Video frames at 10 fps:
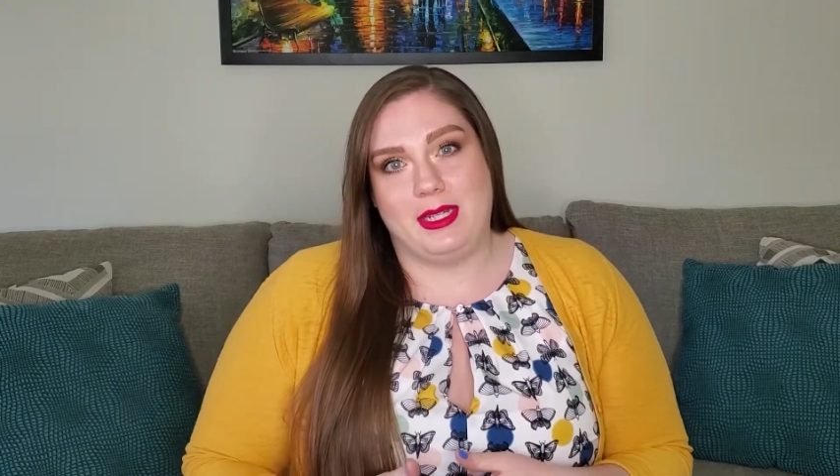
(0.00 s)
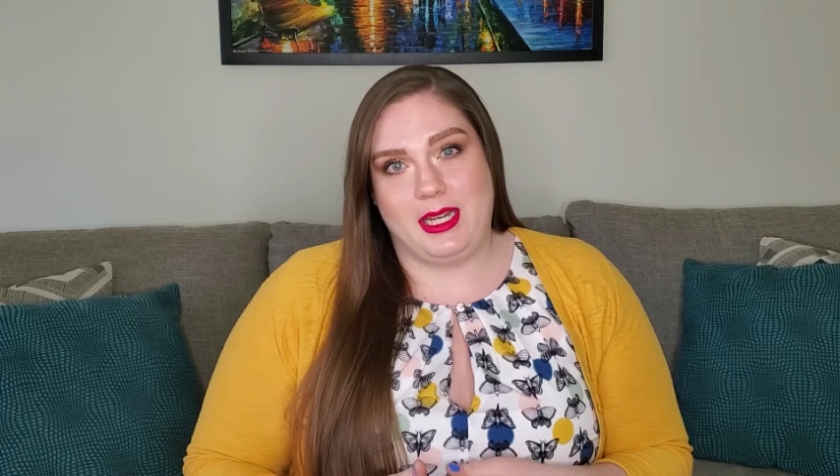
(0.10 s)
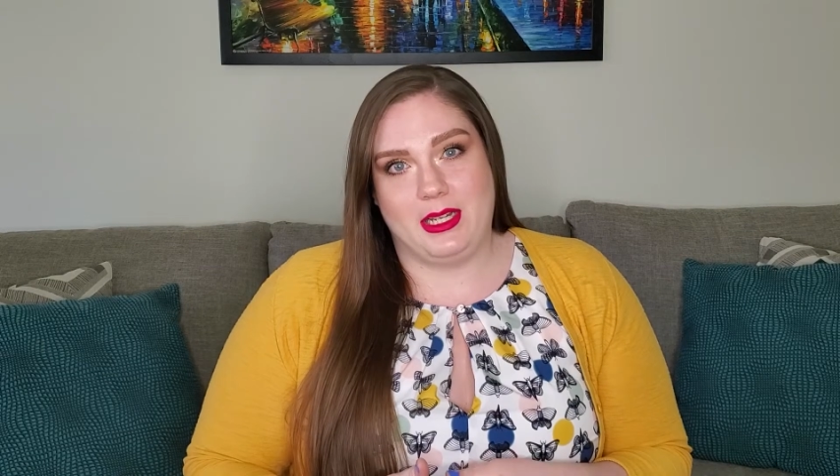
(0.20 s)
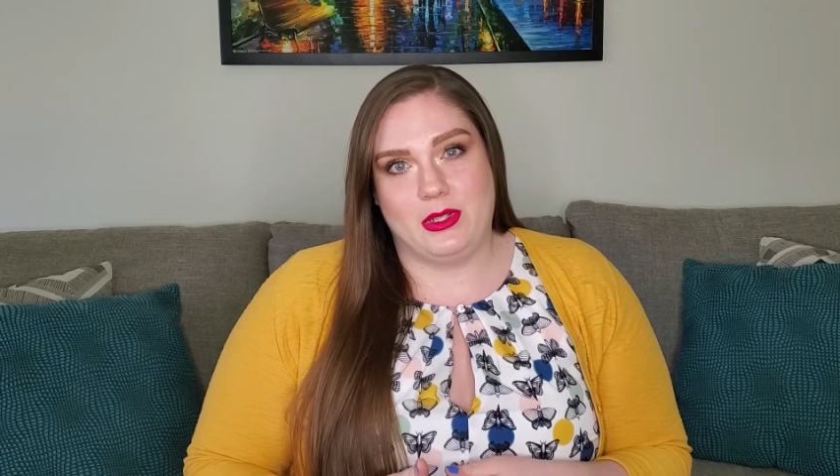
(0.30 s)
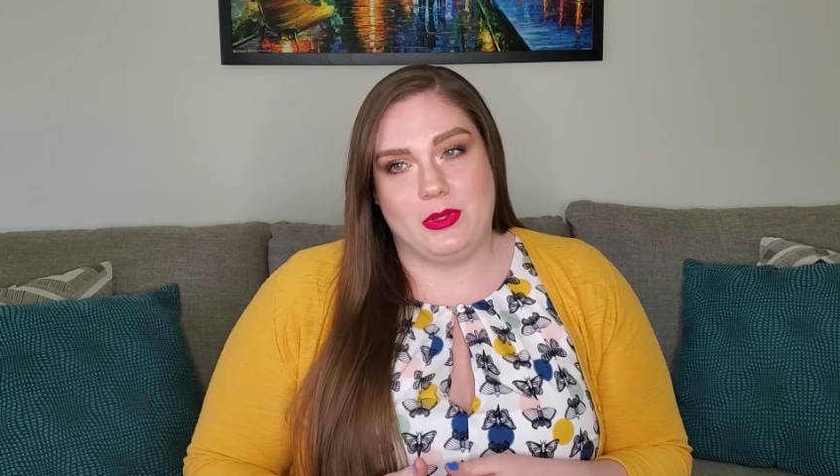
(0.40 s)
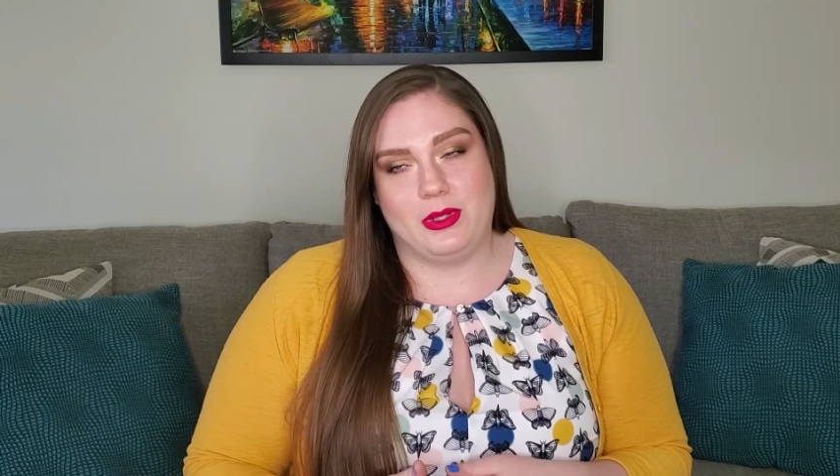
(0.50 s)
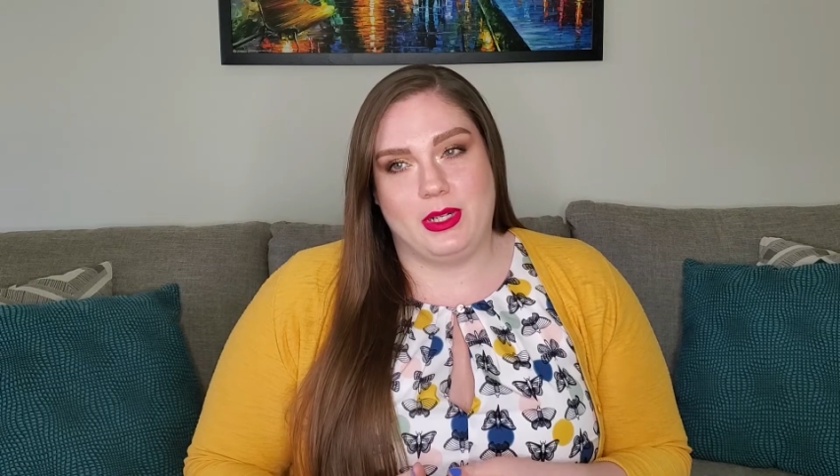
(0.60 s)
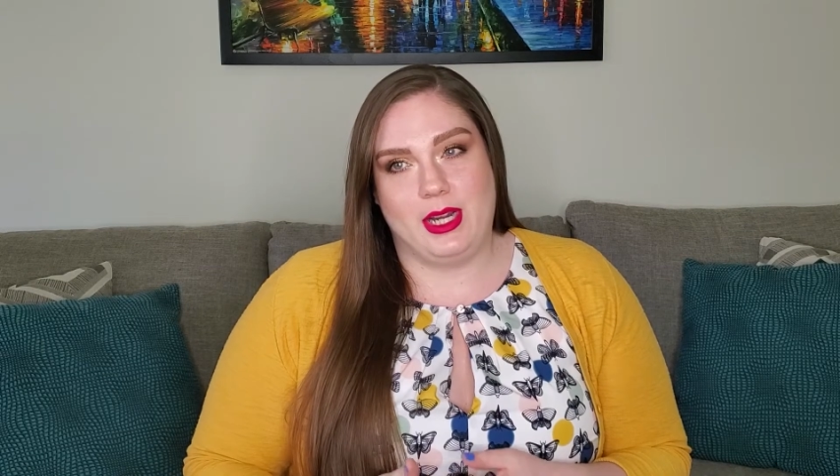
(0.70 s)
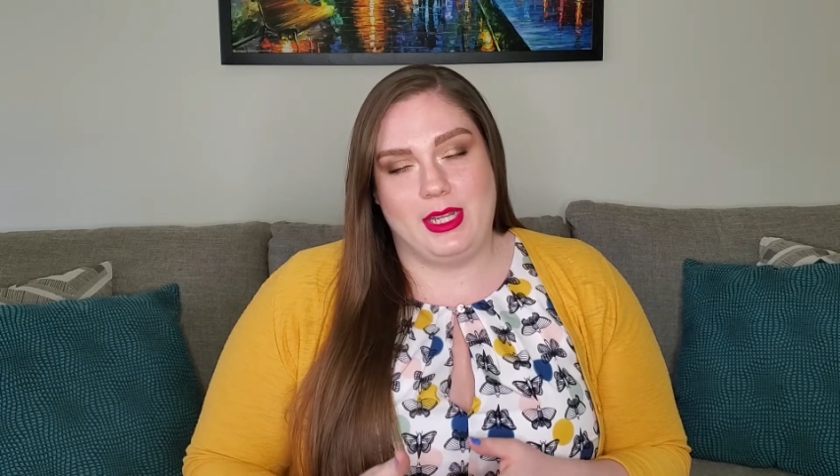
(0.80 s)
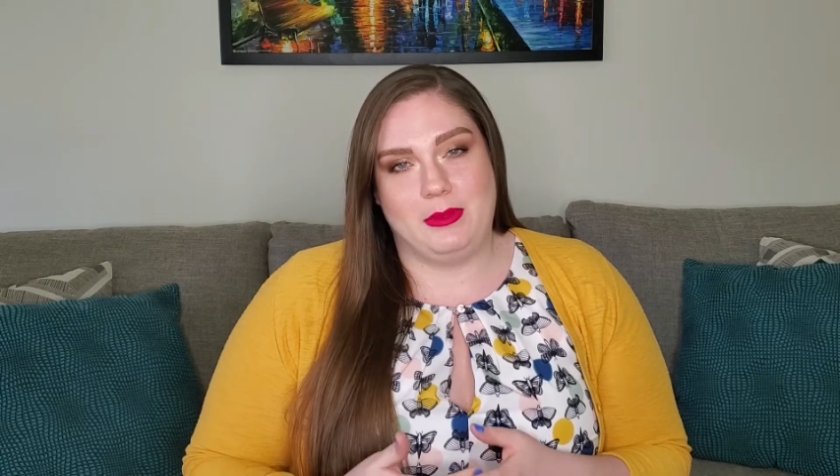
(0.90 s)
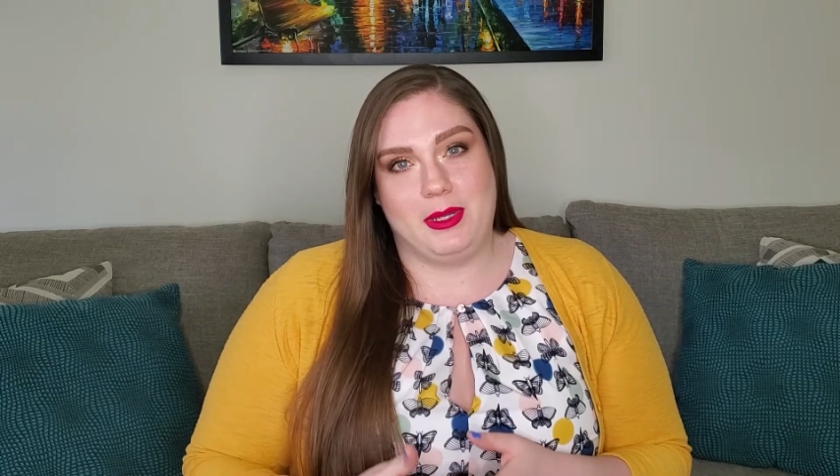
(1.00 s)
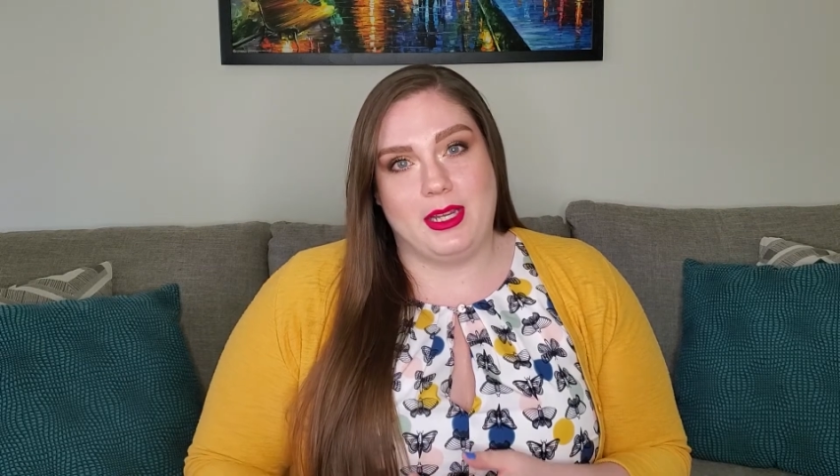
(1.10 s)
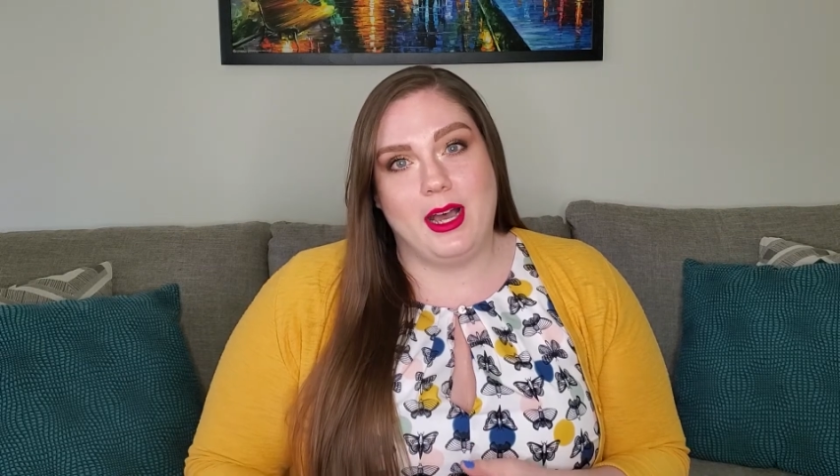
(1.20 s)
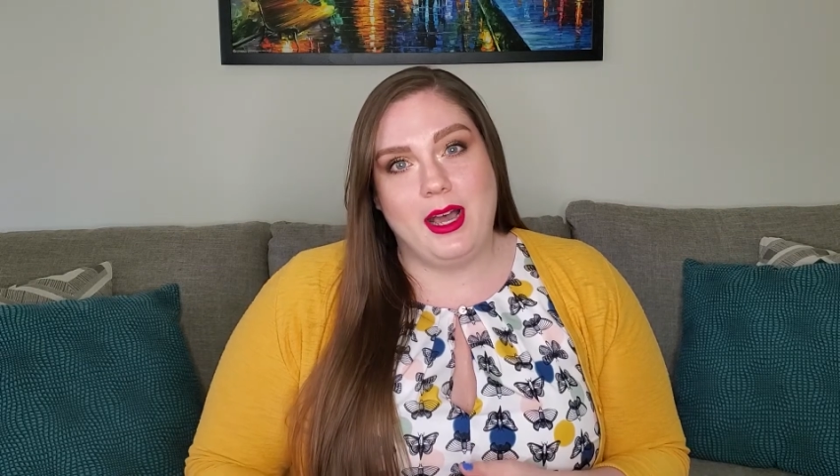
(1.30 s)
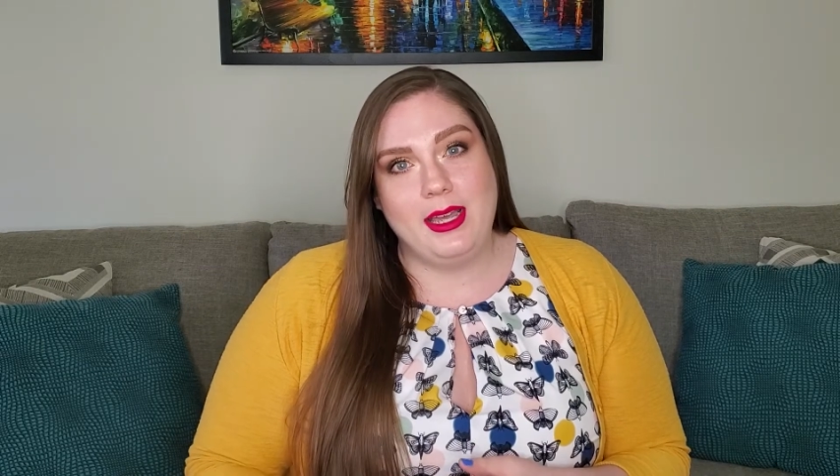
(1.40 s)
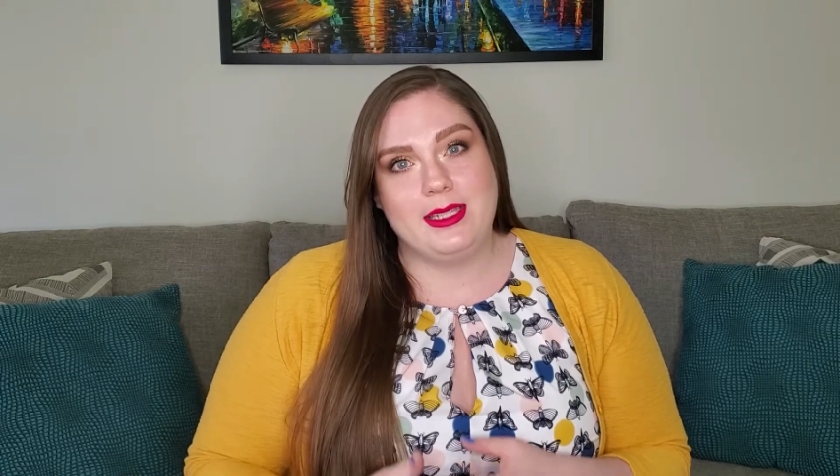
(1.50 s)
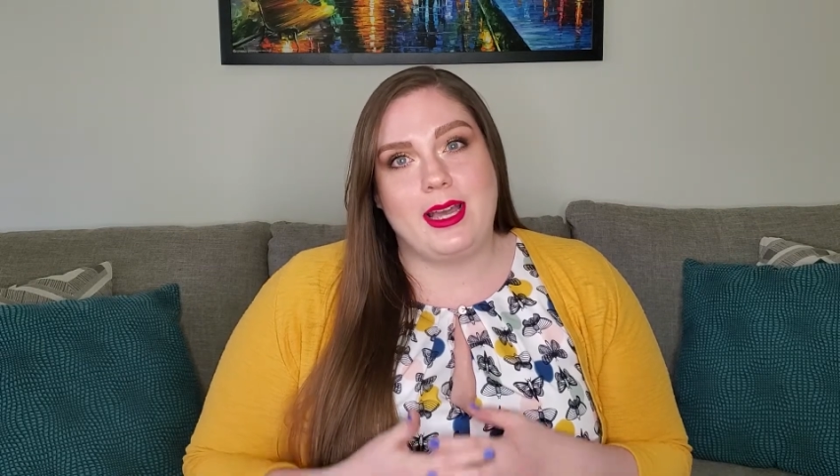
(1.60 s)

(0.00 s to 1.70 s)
eating disorder is because